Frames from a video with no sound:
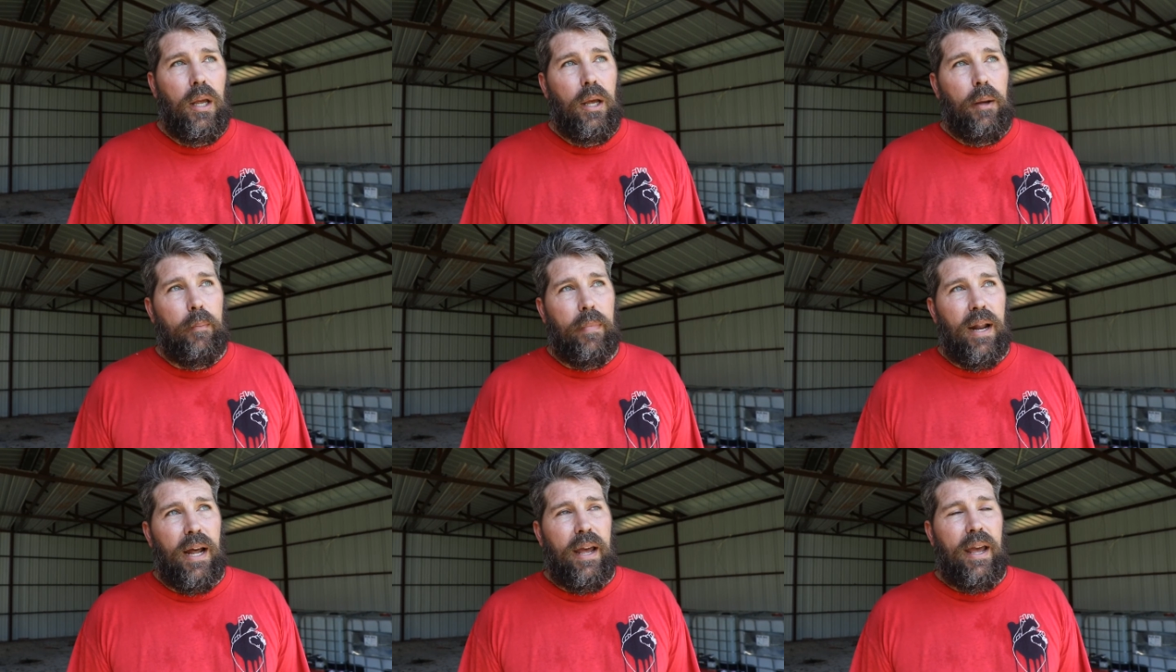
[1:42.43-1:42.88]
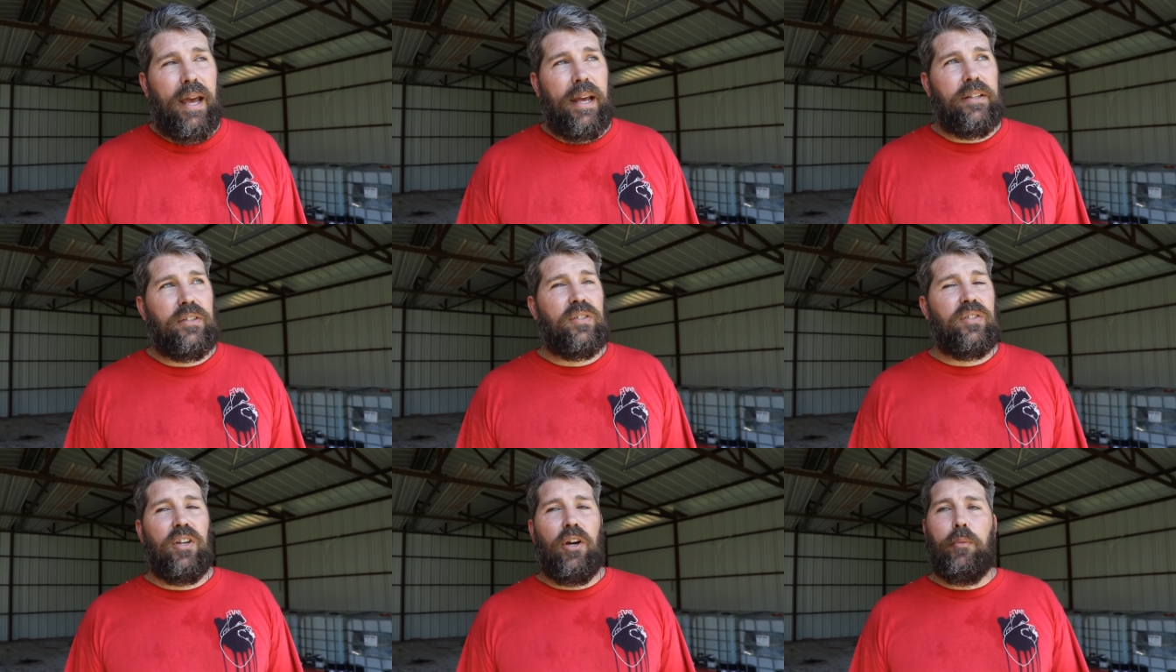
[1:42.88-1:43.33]
But I had
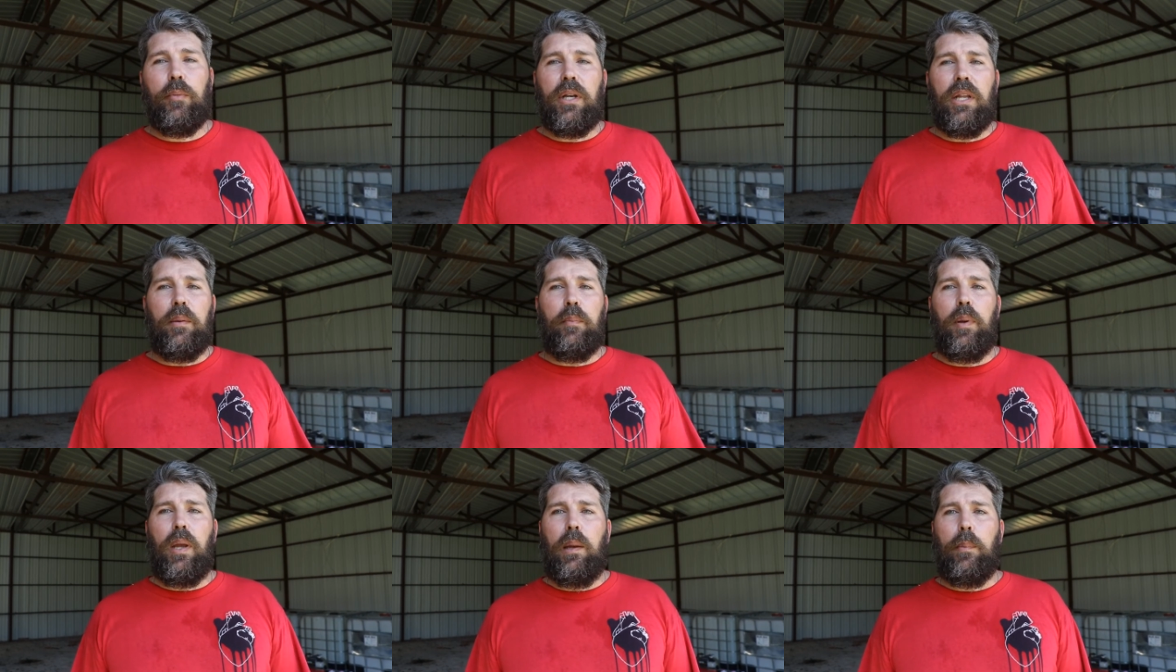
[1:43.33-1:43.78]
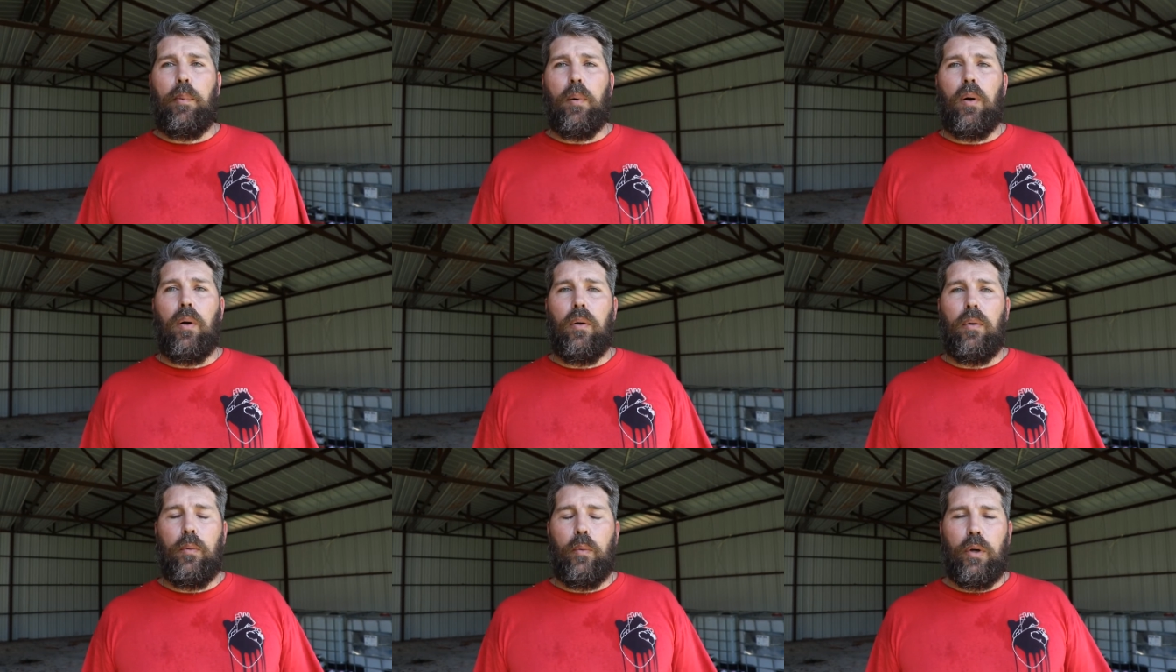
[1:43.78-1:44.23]
so many
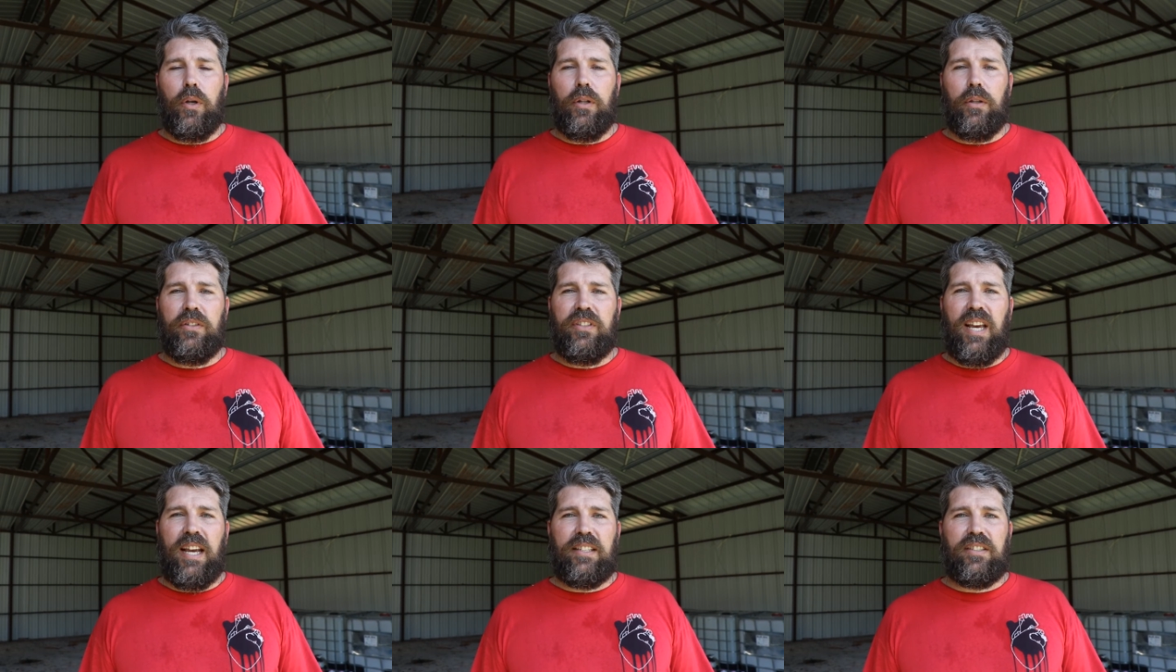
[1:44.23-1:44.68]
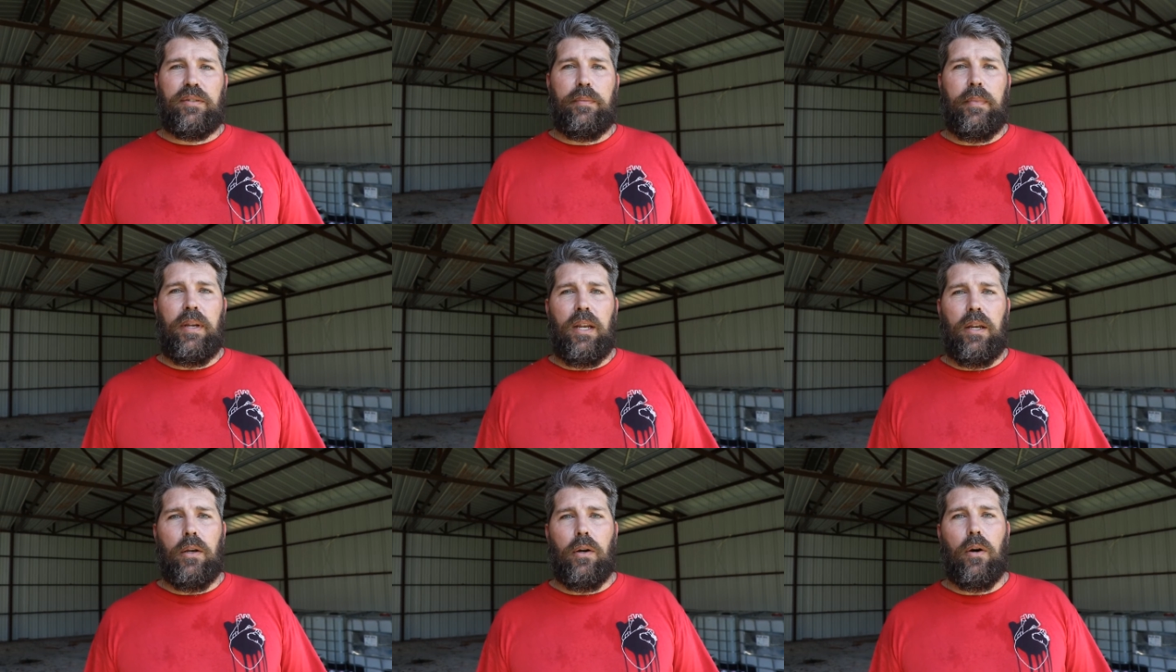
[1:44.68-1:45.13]
people will text
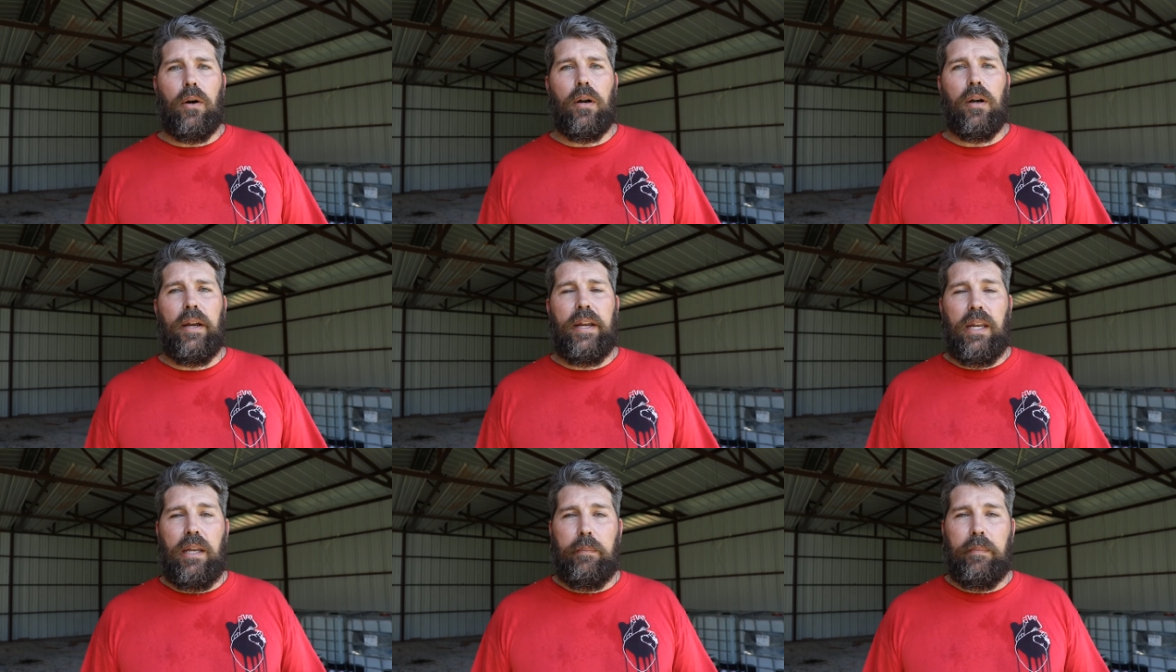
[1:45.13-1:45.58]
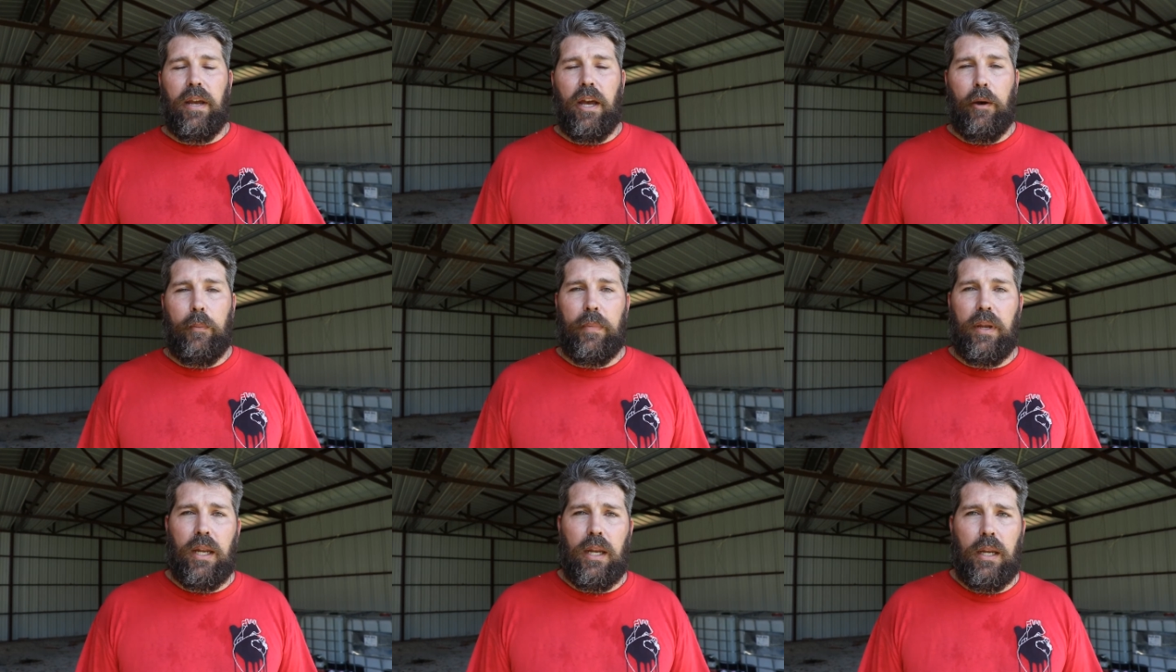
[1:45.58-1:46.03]
me or email
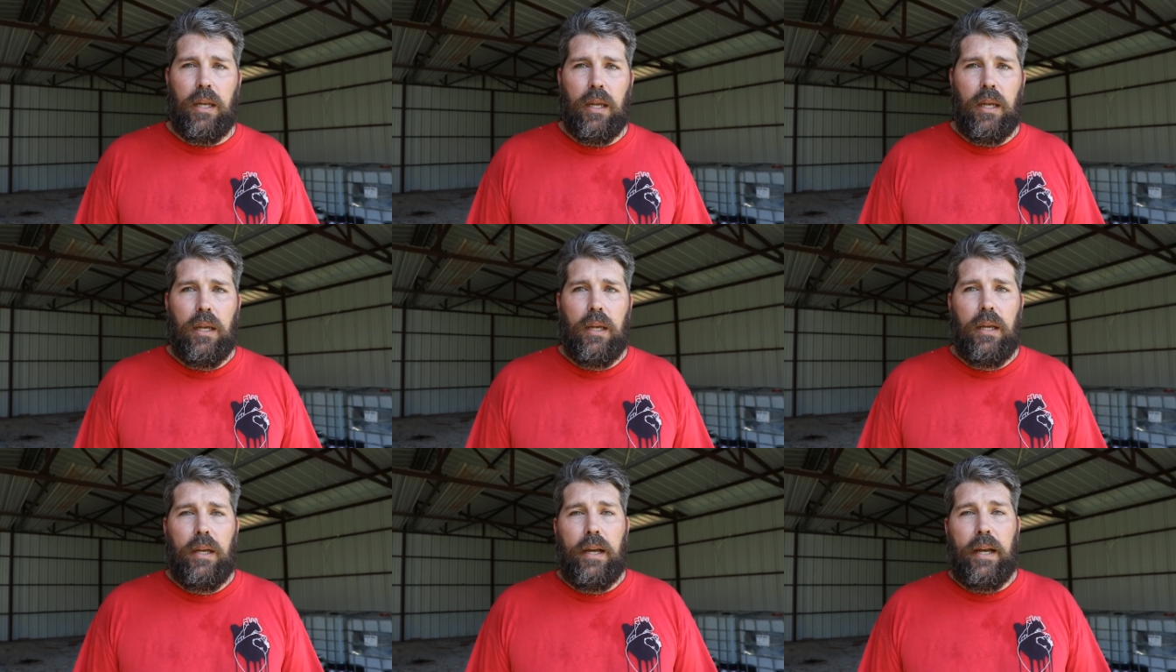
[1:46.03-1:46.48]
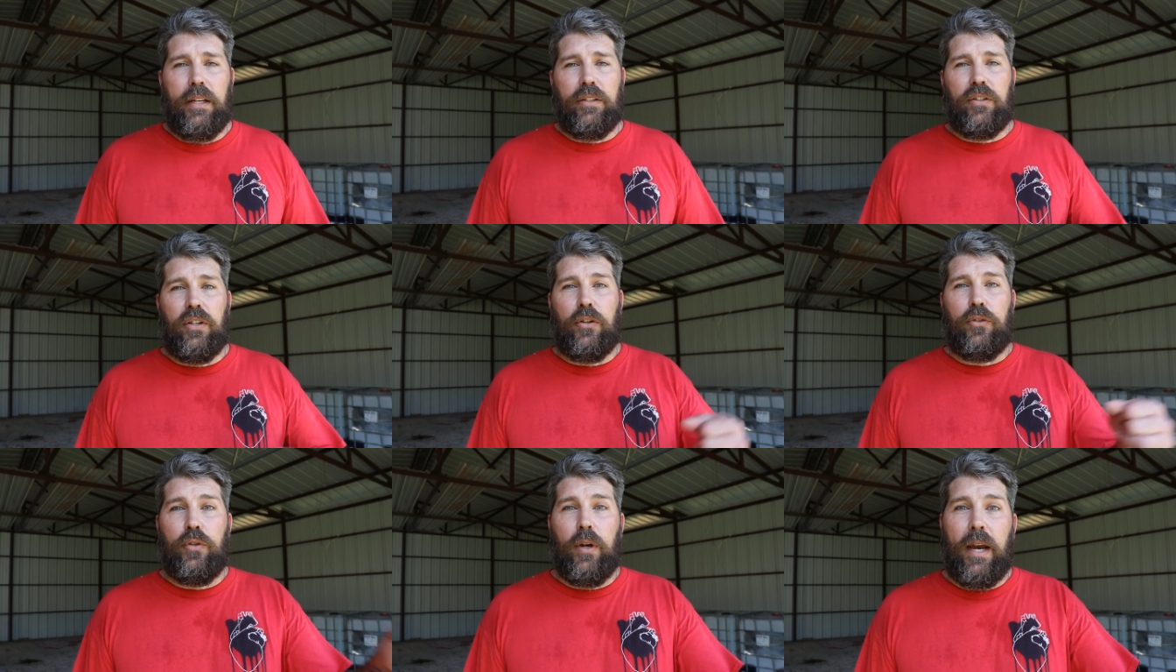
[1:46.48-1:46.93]
me, is
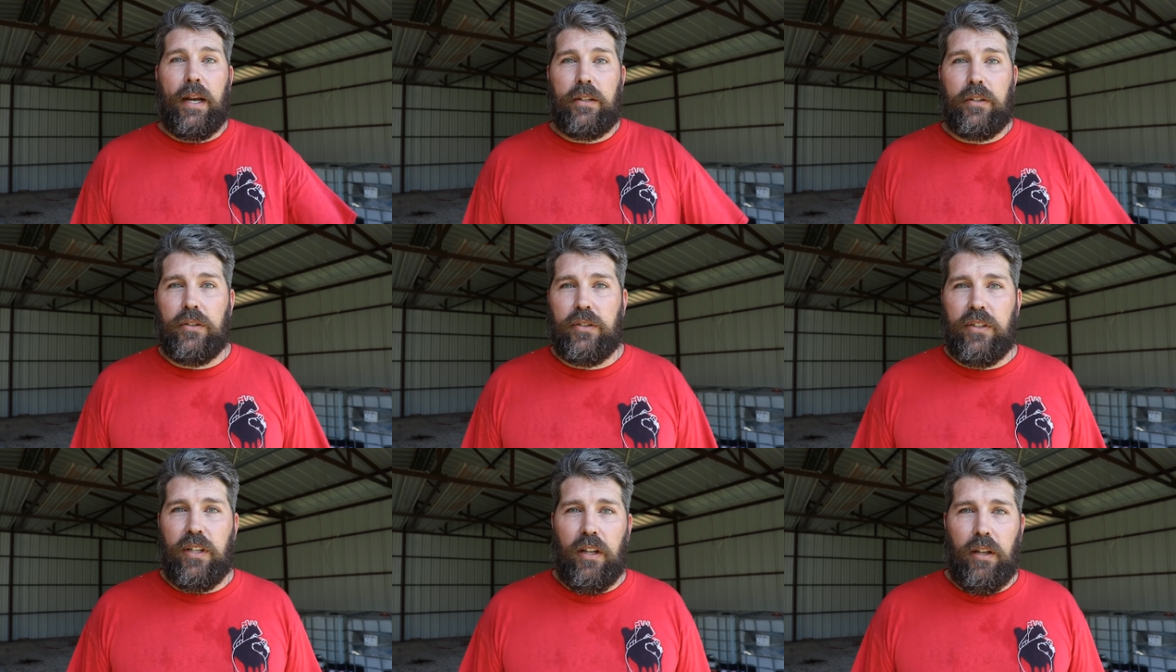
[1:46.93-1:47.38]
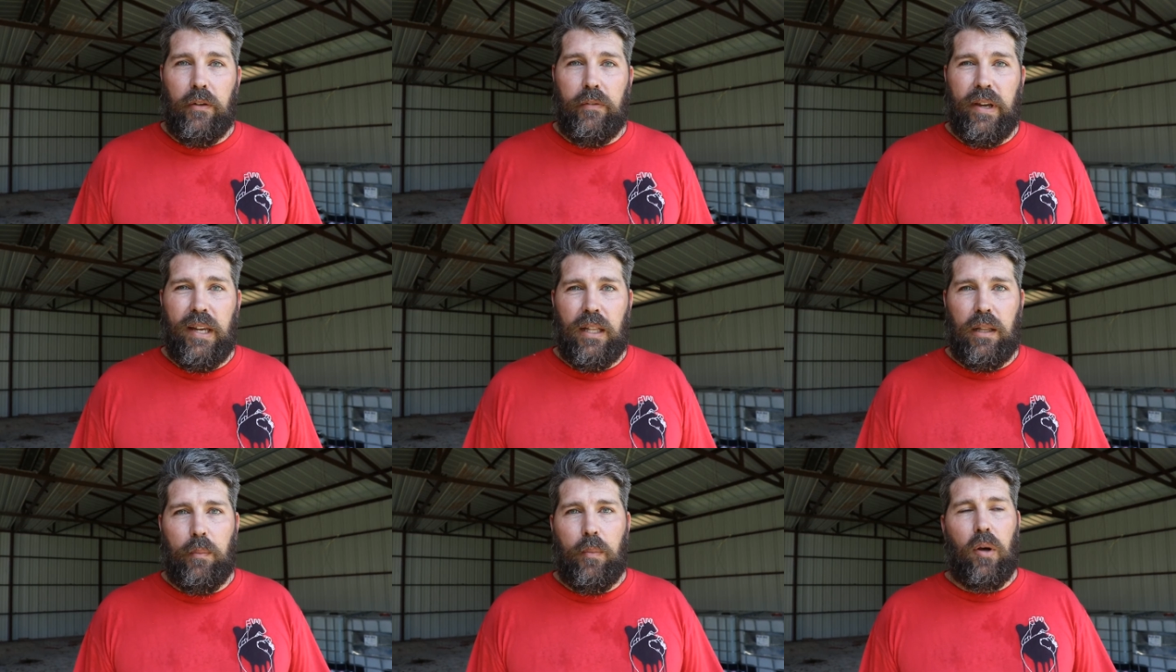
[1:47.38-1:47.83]
the tractor still
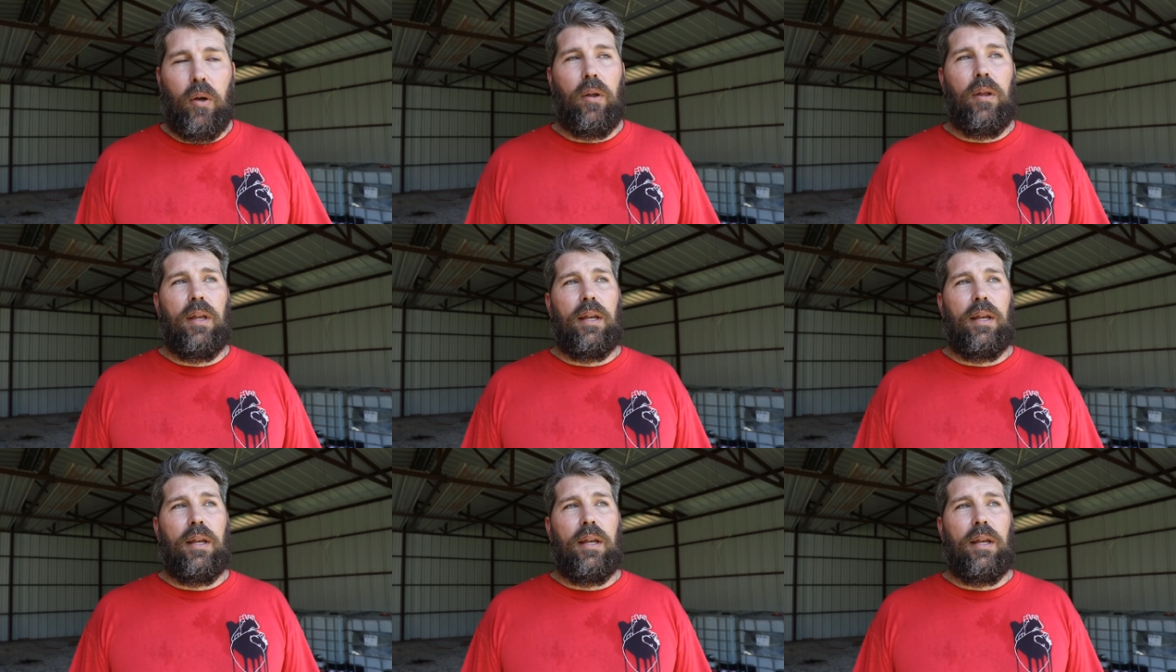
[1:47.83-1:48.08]
available?